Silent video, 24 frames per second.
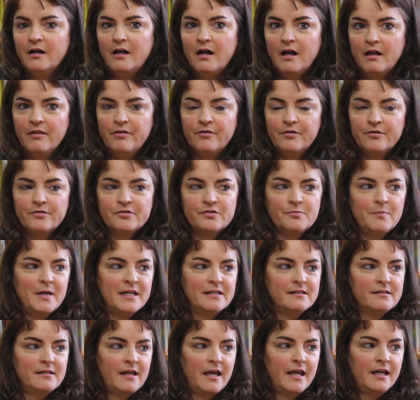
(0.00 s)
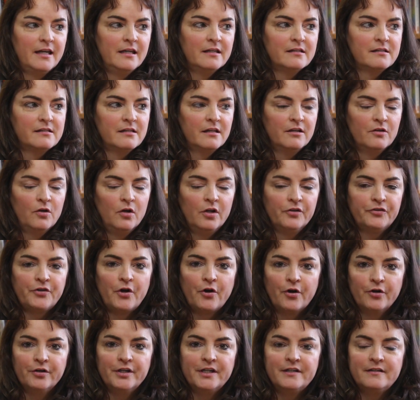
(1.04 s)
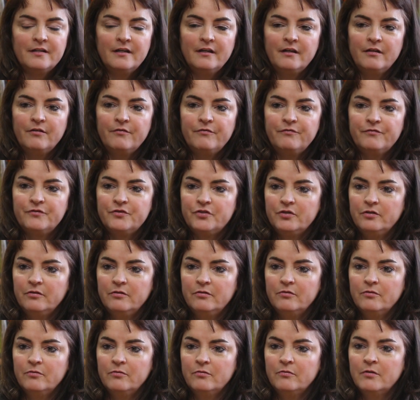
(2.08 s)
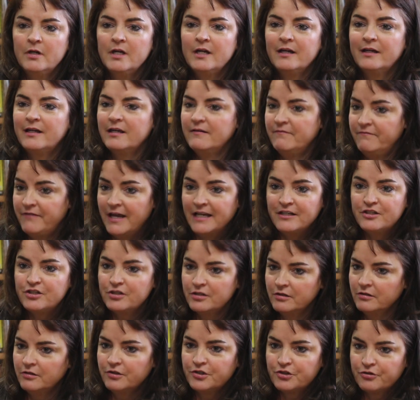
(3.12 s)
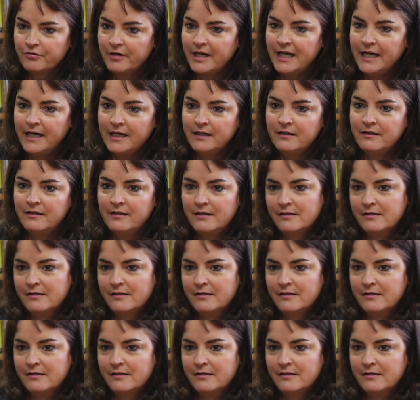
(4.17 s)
Others may say it's an alternative to conventional trade,